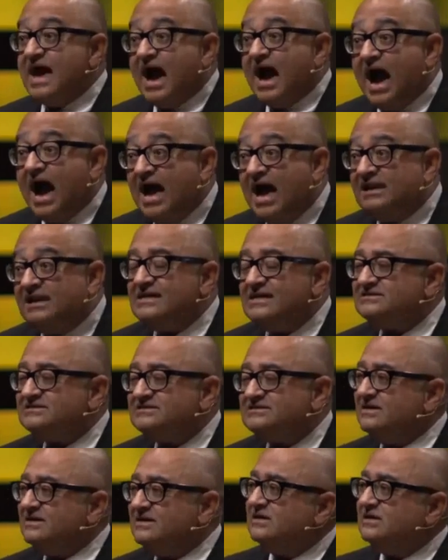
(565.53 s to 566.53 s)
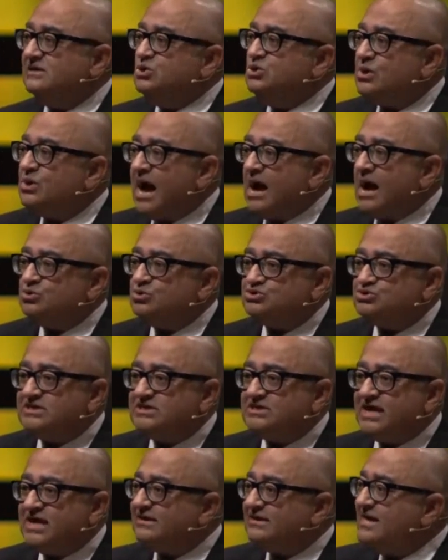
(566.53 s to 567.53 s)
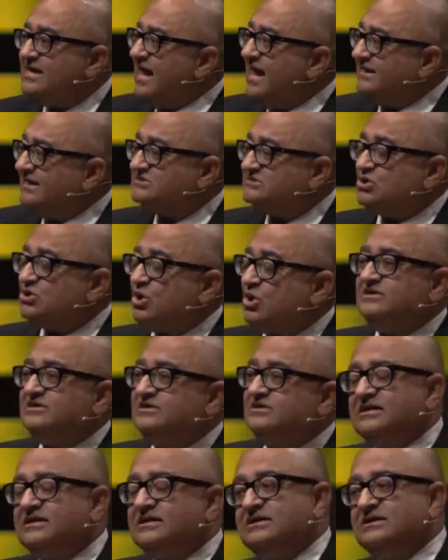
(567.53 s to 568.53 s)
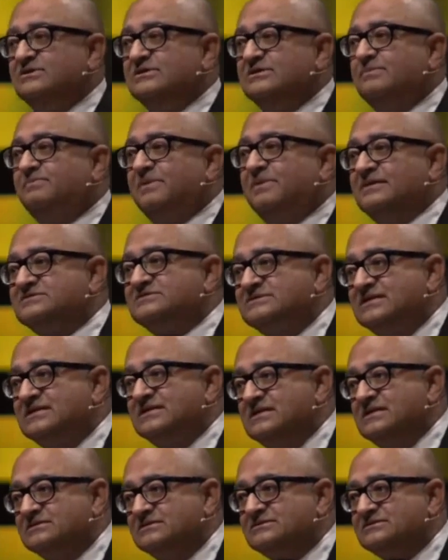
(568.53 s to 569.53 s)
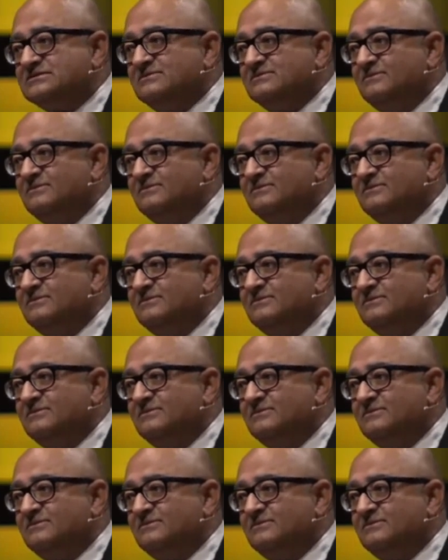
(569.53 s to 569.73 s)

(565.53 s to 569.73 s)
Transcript: unless and until you couch that as solidarity with the Palestinians.